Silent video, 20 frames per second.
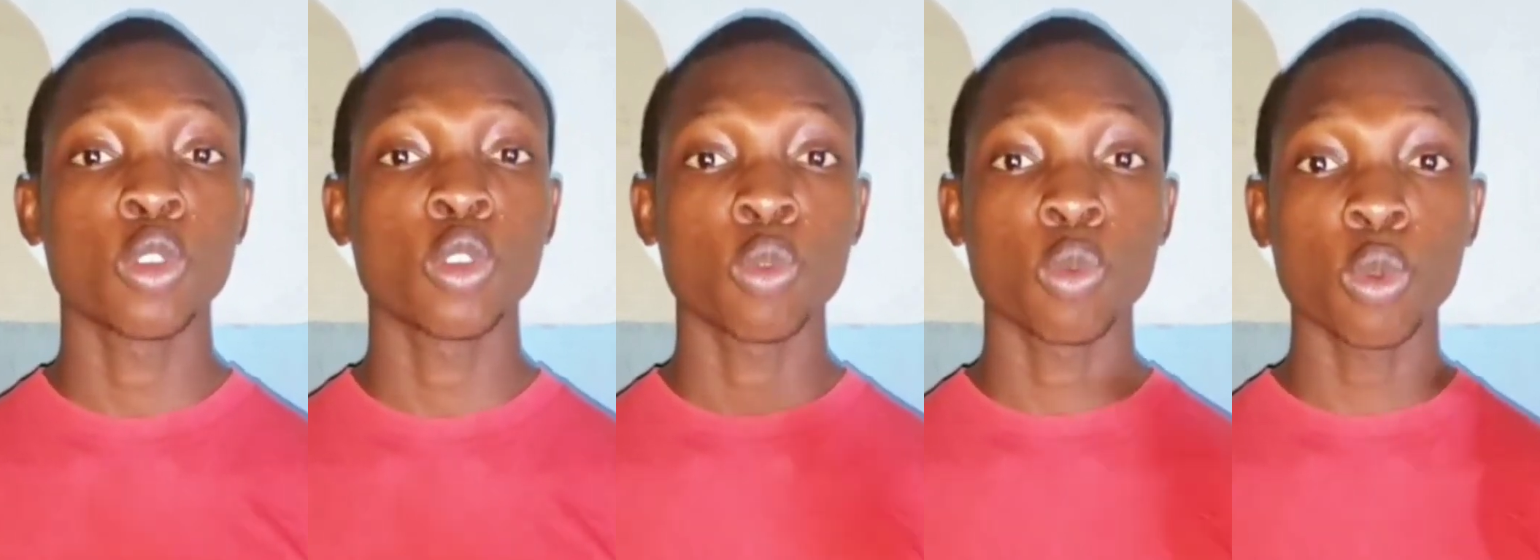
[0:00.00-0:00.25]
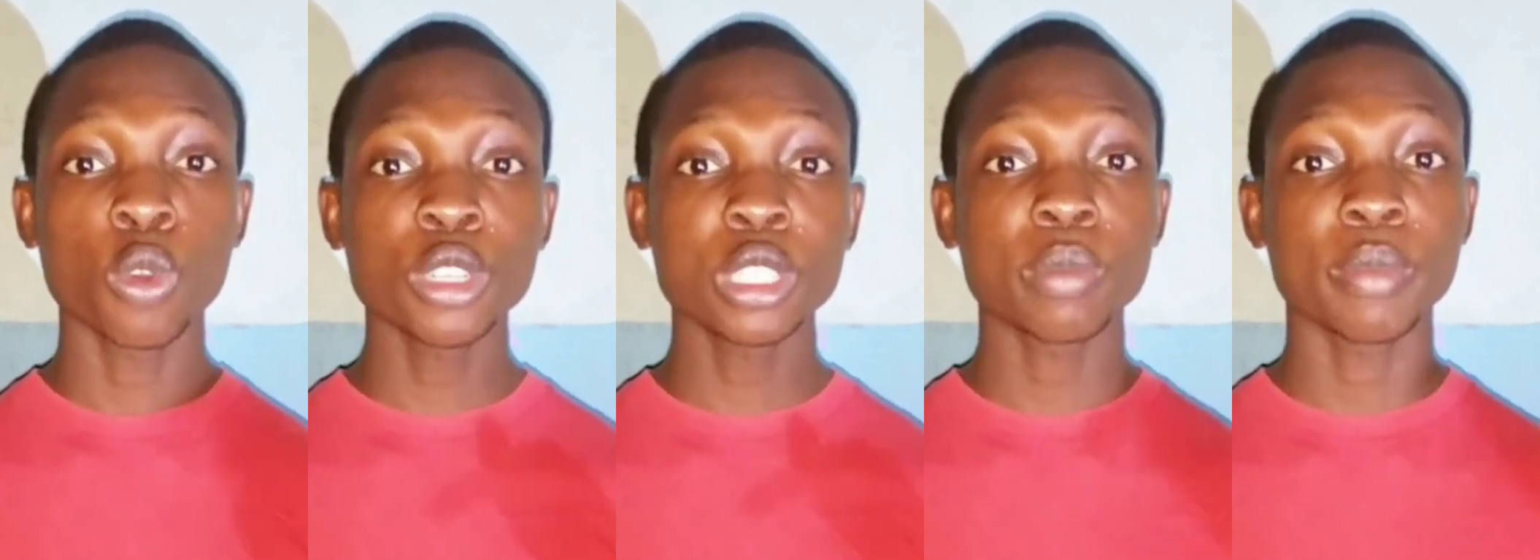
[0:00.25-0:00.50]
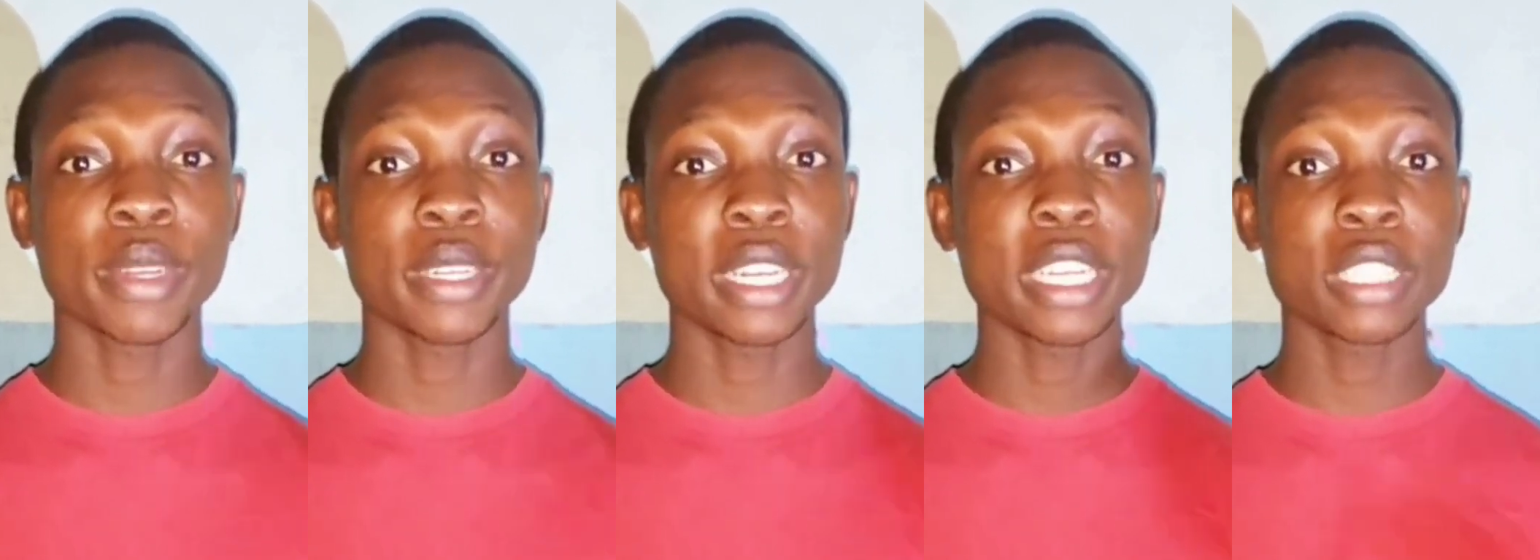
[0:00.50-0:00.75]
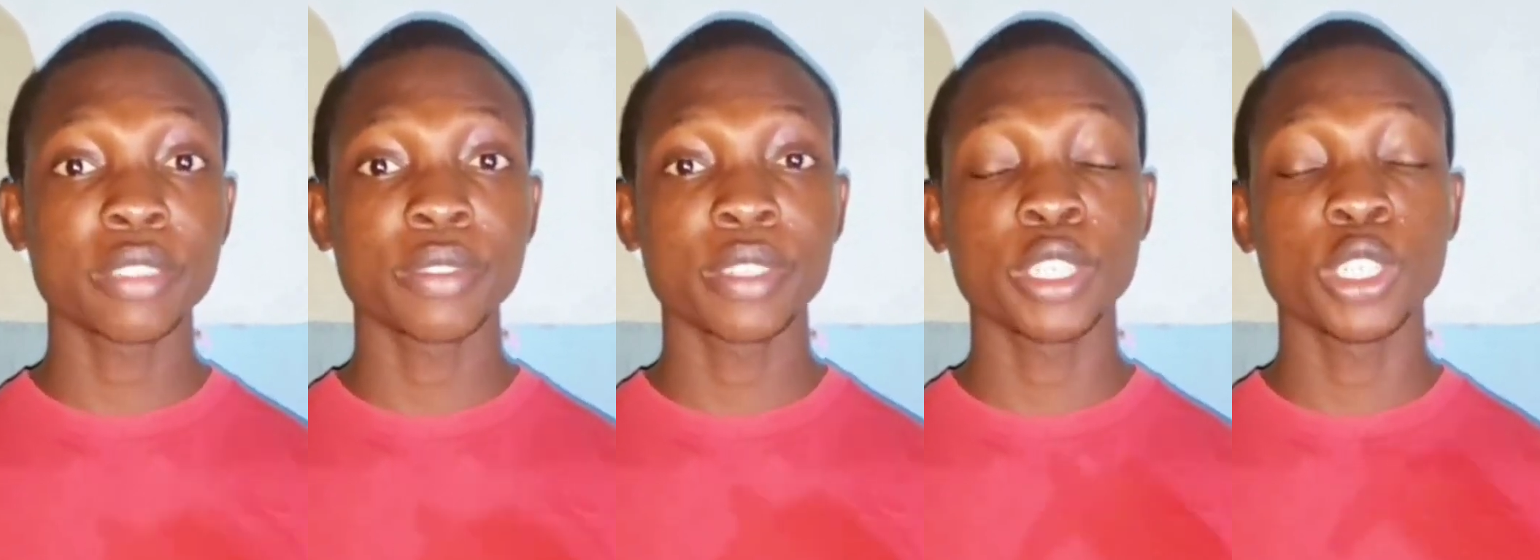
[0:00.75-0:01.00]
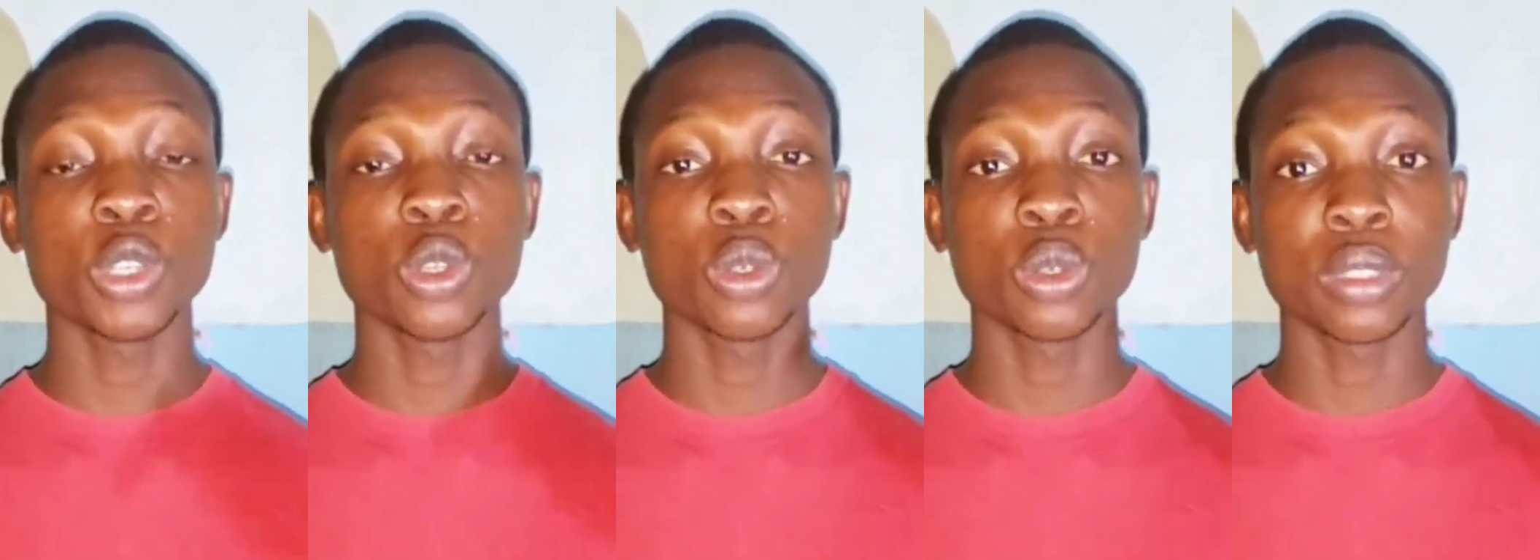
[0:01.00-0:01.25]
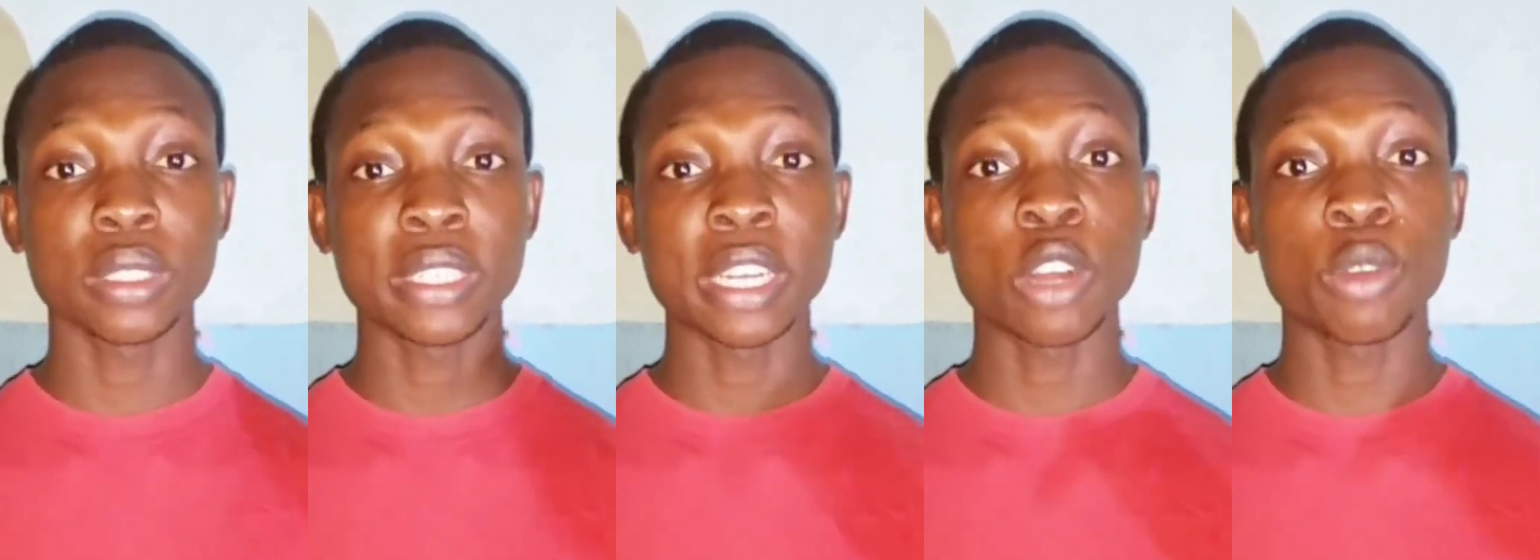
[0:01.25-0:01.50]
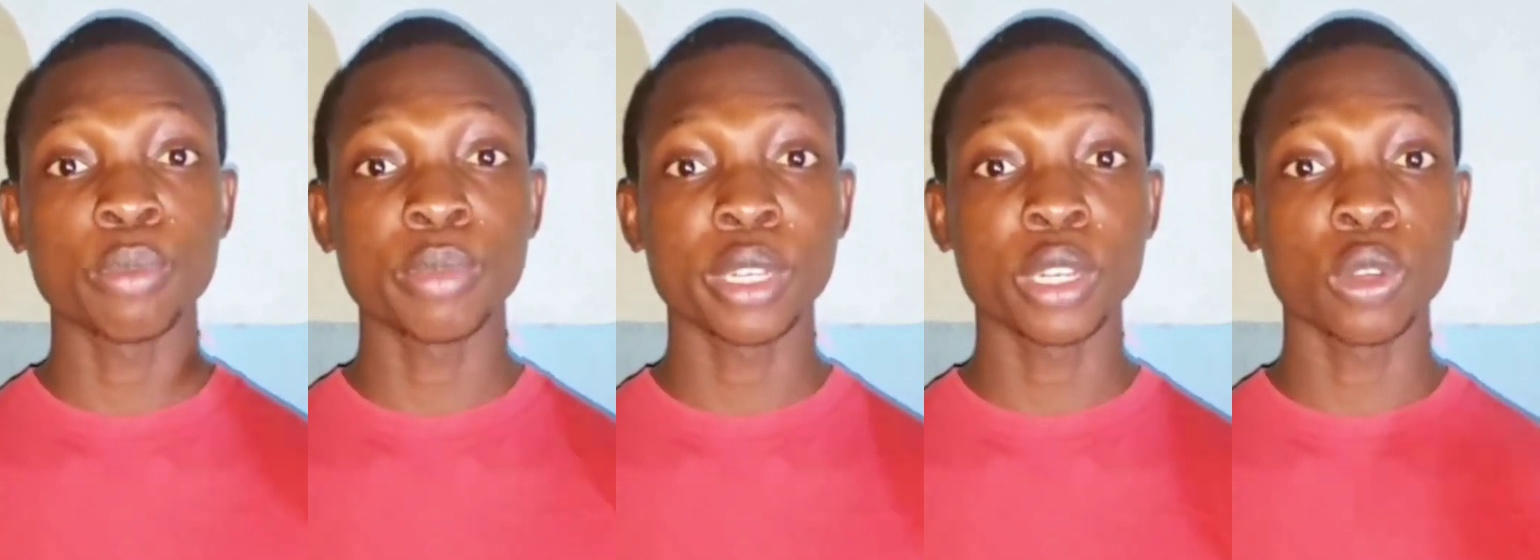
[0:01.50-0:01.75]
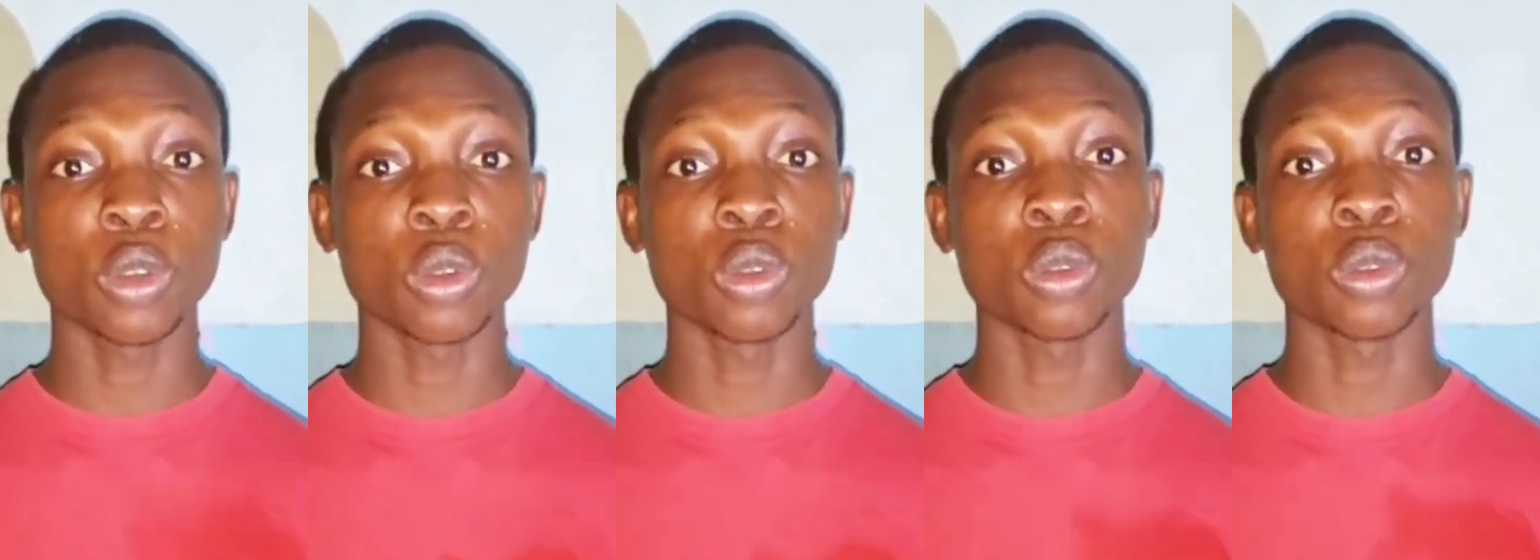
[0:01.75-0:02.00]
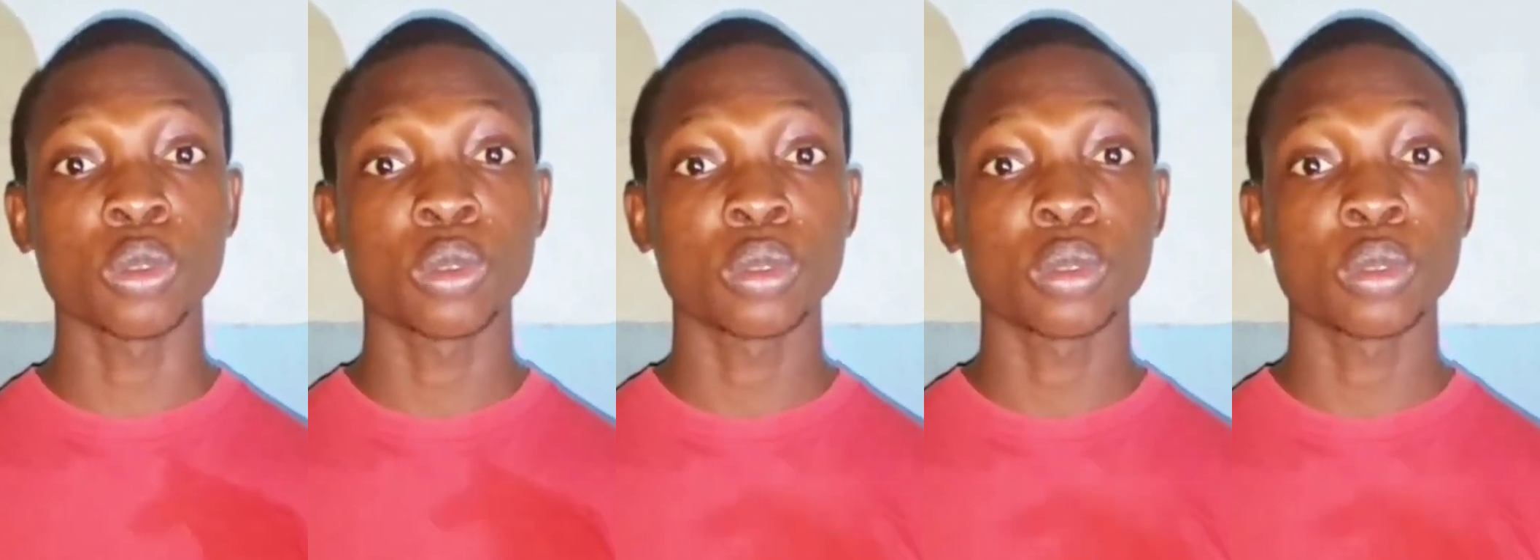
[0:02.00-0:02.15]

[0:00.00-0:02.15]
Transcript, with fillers: watch my next video down below.